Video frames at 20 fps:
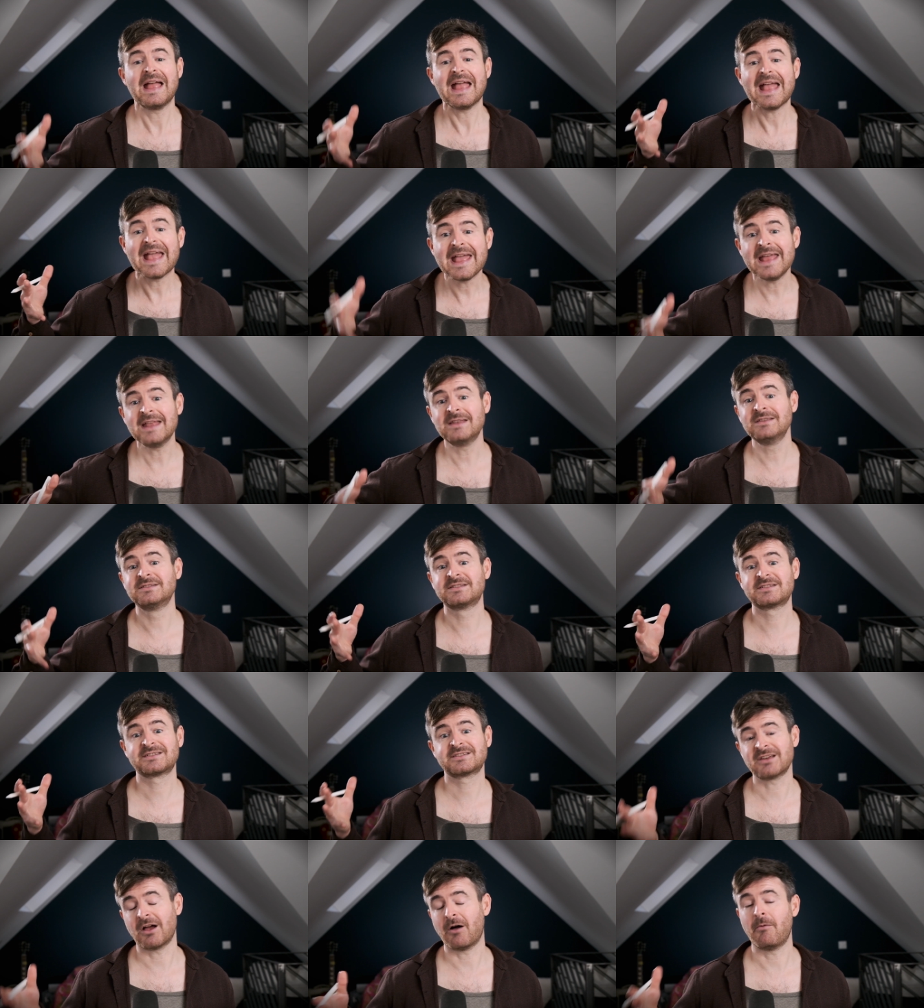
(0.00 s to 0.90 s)
in
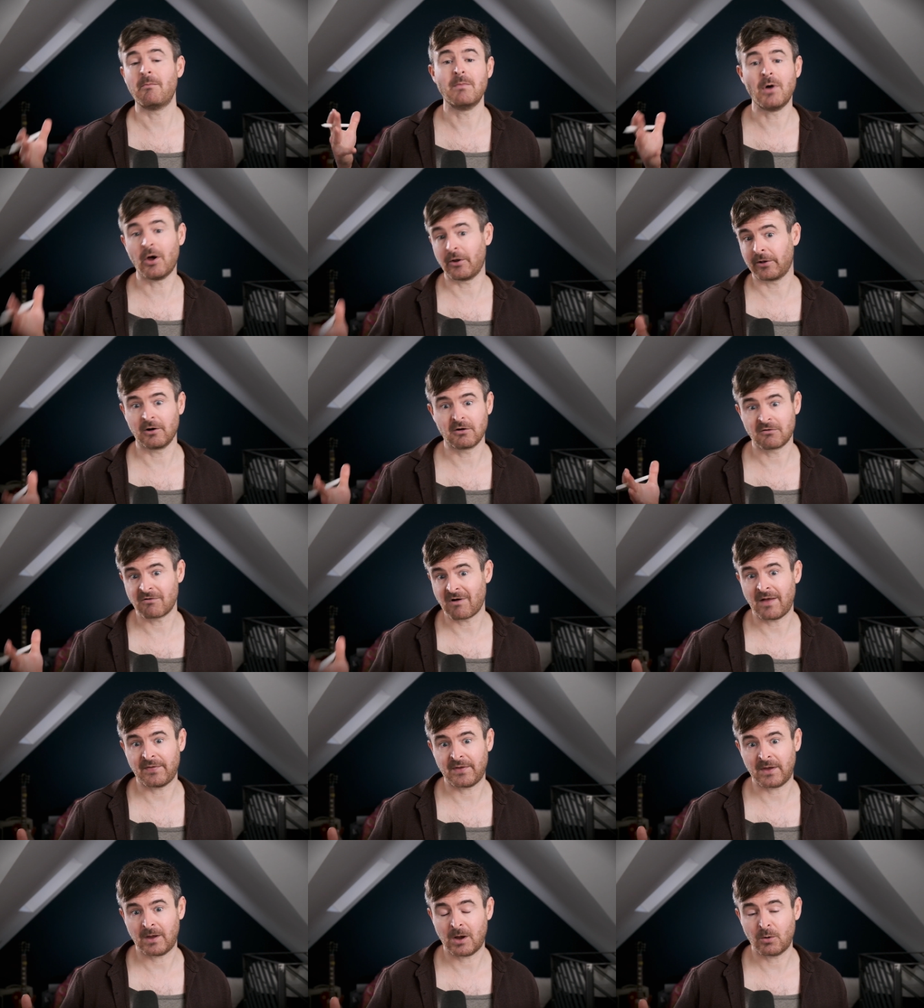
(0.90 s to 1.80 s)
some model or
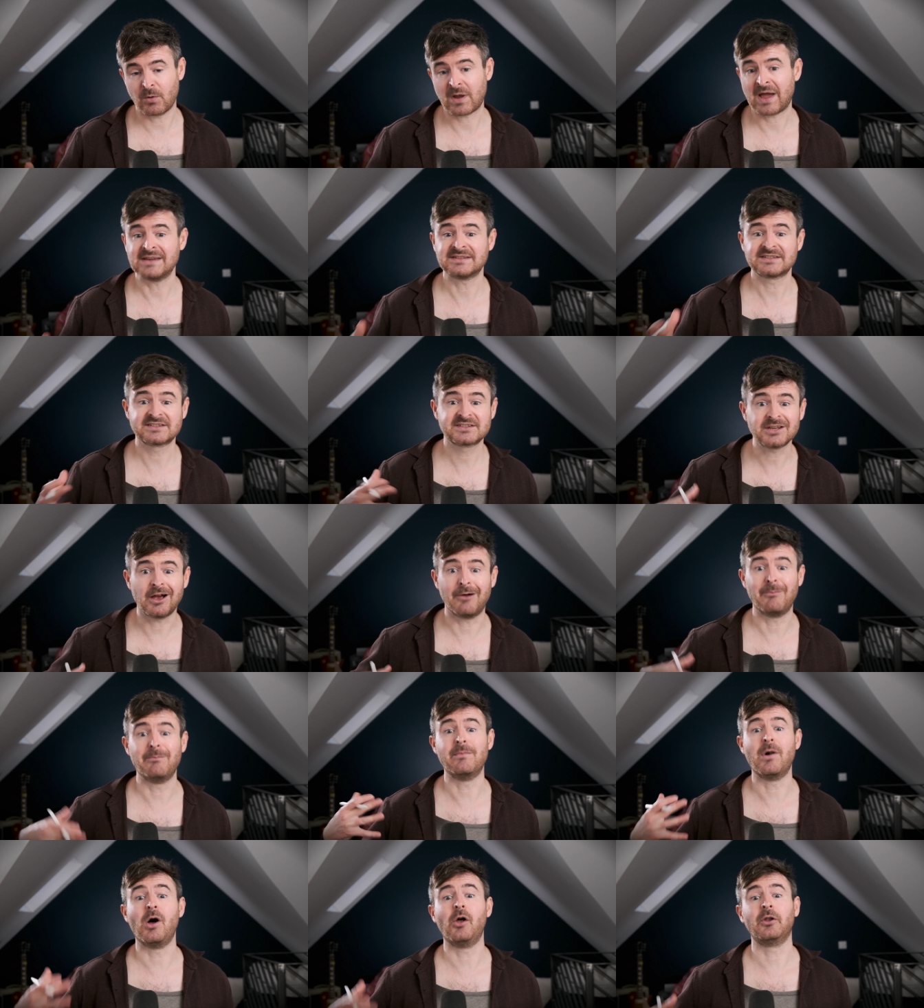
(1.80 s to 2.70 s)
other. Okay,
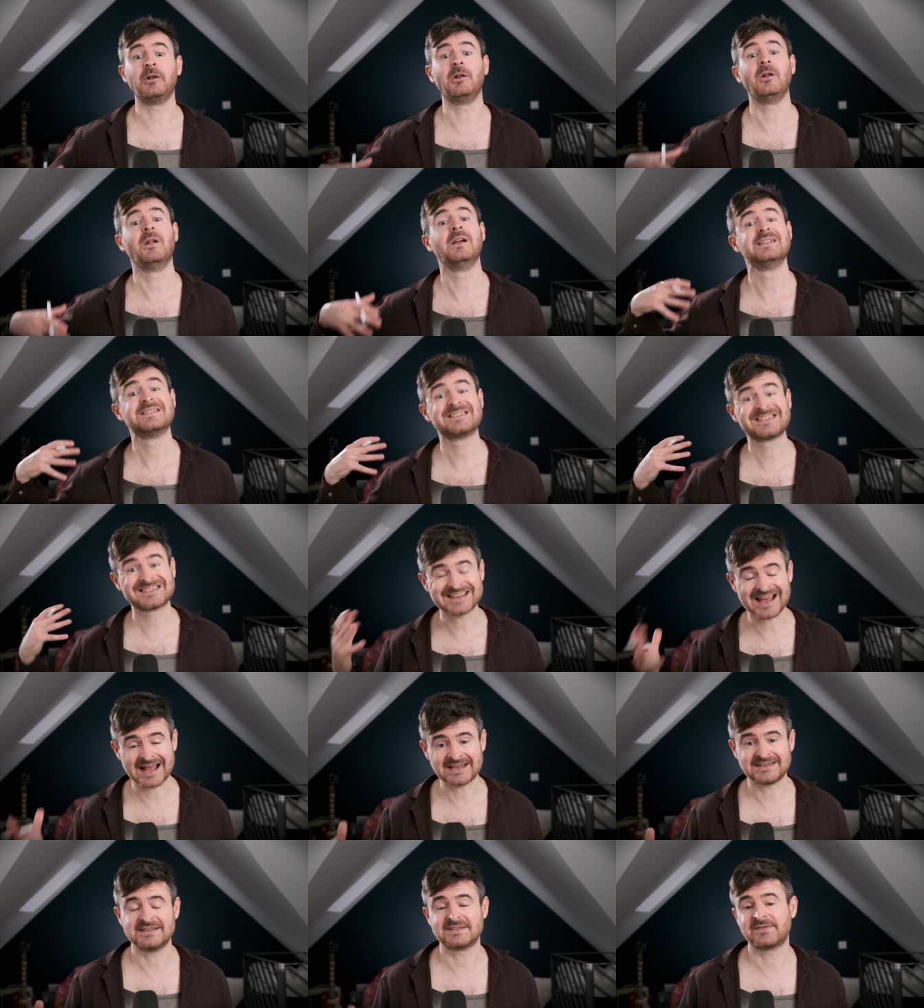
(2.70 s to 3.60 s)
some model
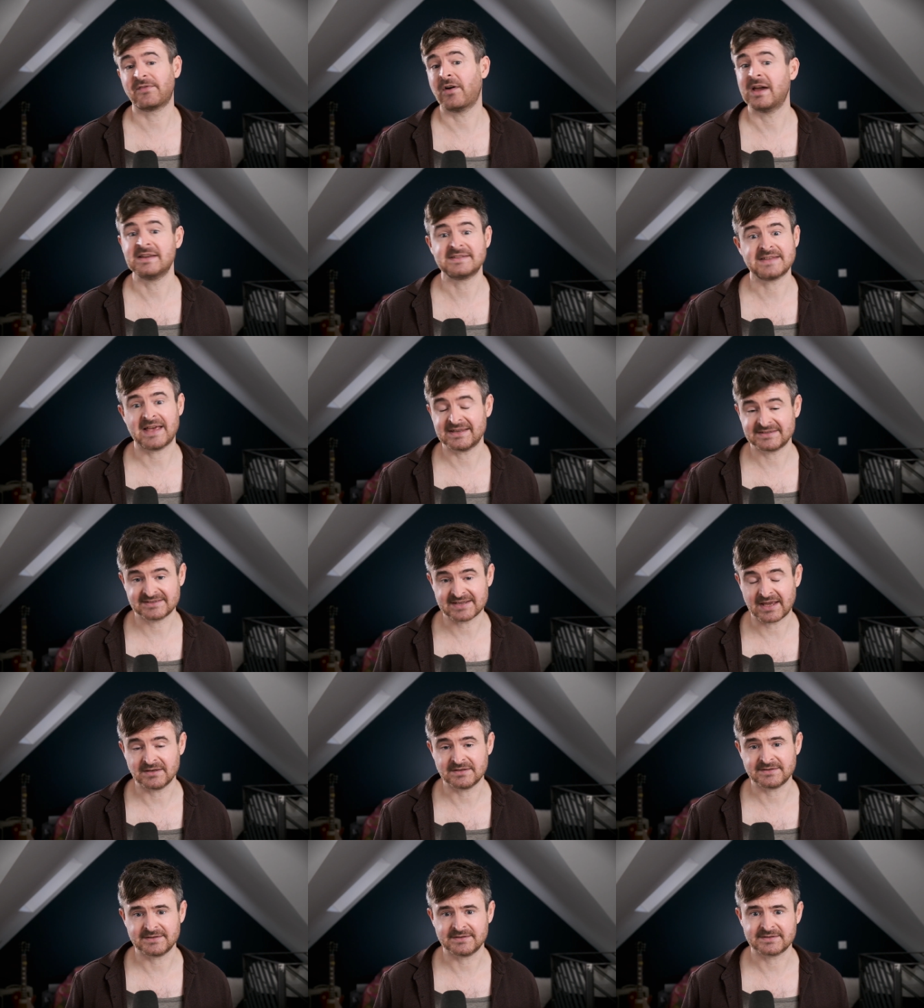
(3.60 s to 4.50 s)
satisfies that
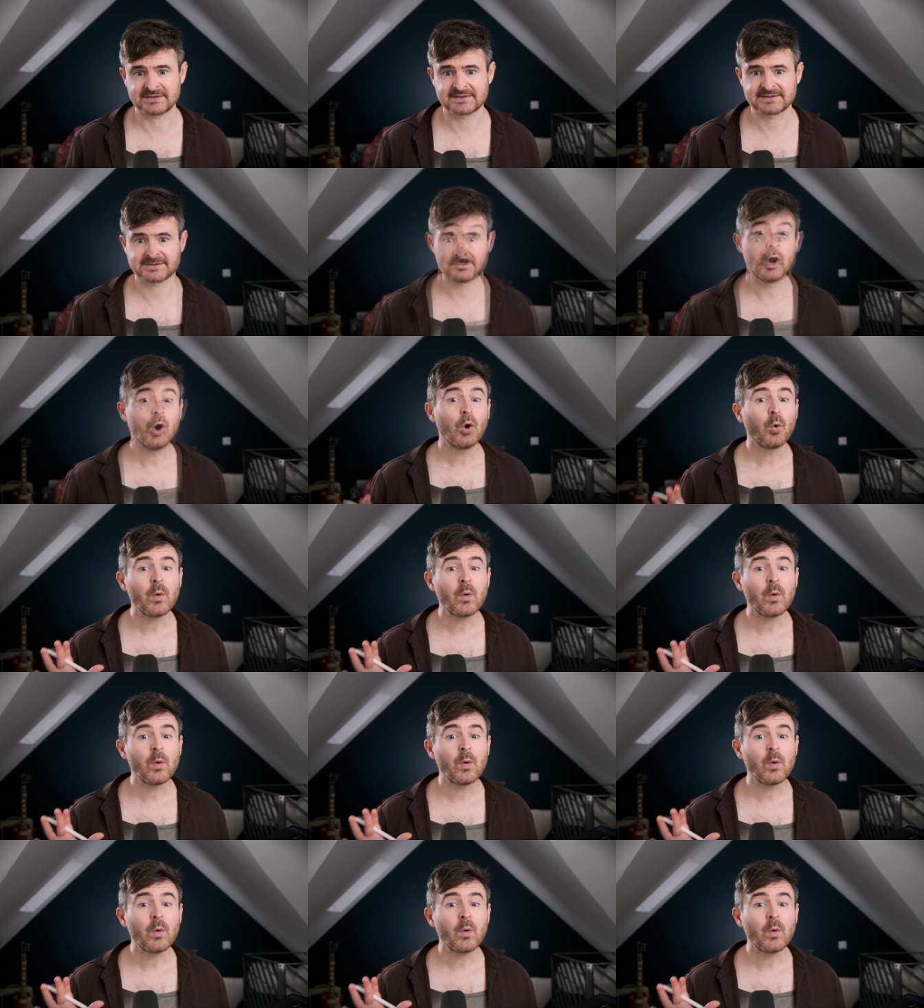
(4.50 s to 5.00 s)
sentence.